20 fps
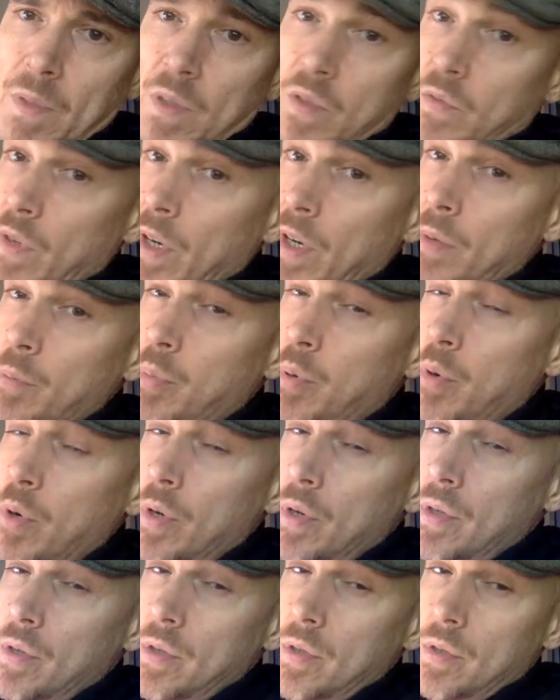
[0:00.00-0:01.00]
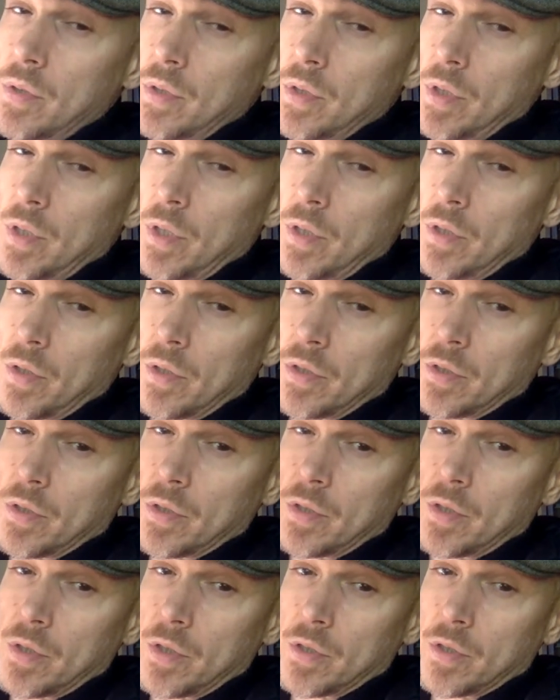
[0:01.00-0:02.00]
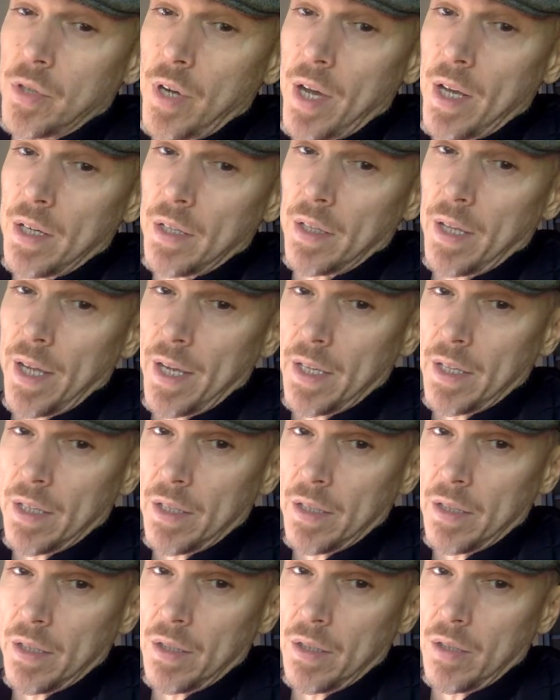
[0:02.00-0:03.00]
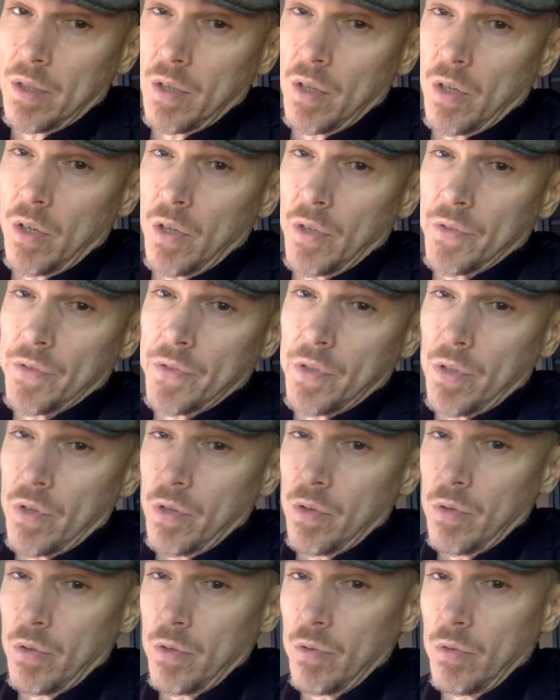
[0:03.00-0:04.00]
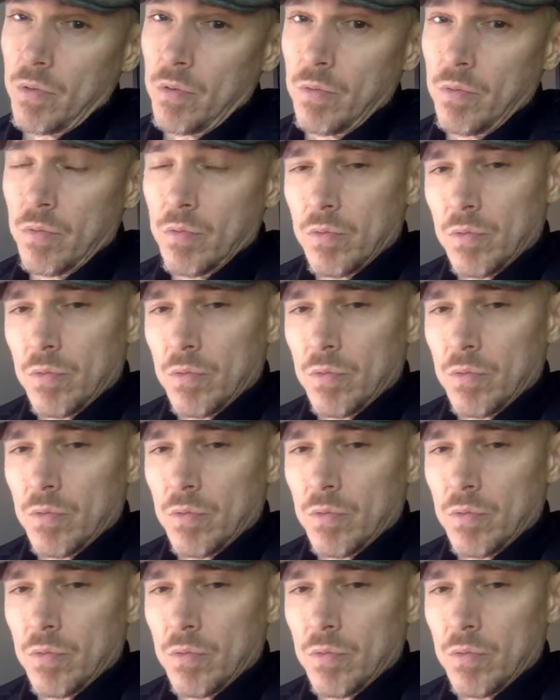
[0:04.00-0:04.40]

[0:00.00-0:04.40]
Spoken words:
very important, to try to also